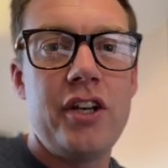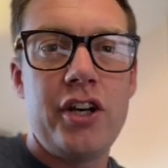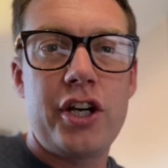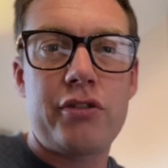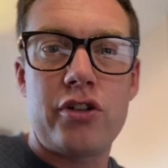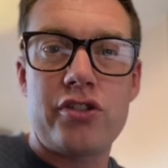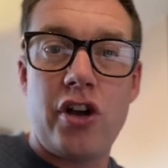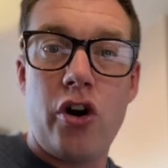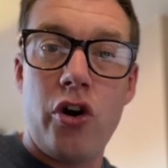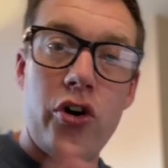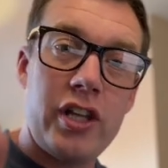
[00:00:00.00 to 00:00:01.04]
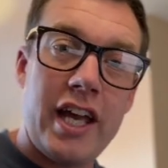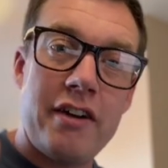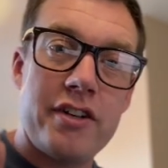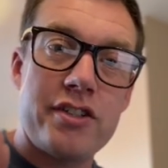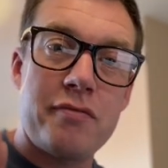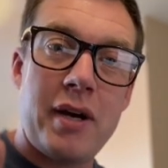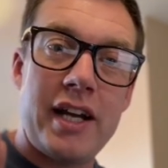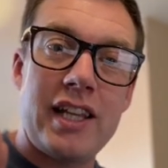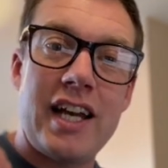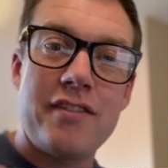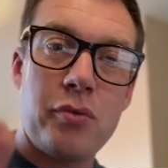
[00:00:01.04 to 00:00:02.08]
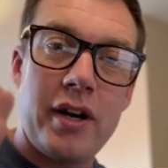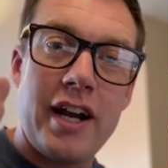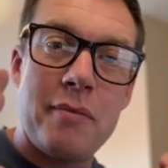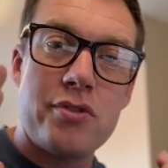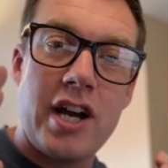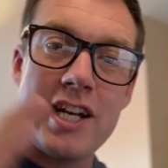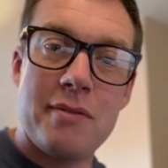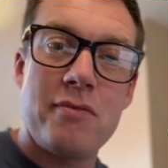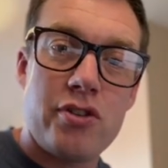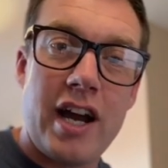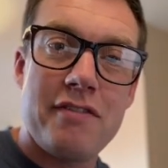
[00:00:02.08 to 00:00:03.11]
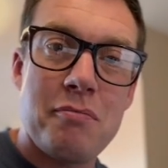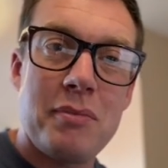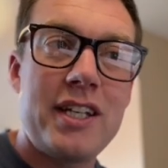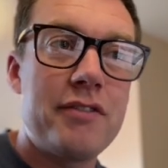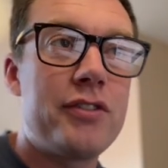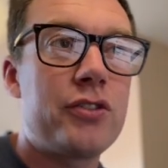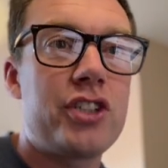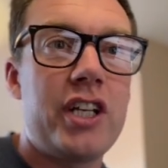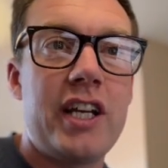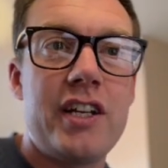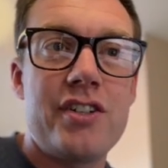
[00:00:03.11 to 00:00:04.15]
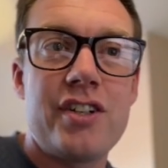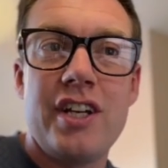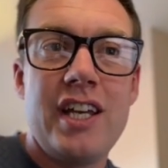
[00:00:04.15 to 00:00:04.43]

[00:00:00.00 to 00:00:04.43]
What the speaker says: across all areas of my life where I'm trying to drive a meaningful change,